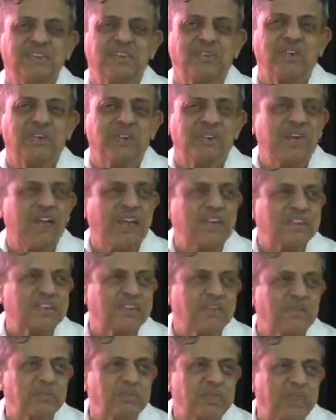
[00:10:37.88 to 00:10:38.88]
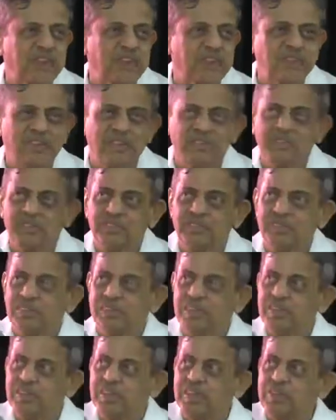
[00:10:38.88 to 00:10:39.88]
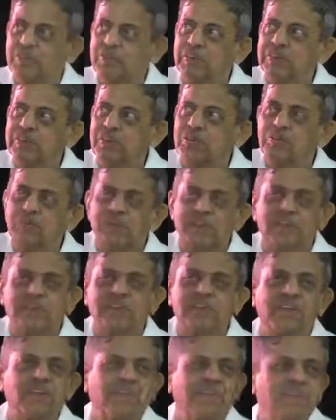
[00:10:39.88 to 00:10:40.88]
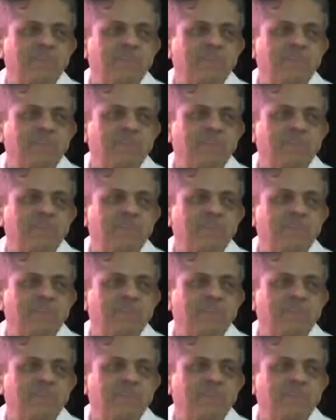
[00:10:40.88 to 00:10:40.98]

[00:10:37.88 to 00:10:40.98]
What is the direction of change? Daivi sampada.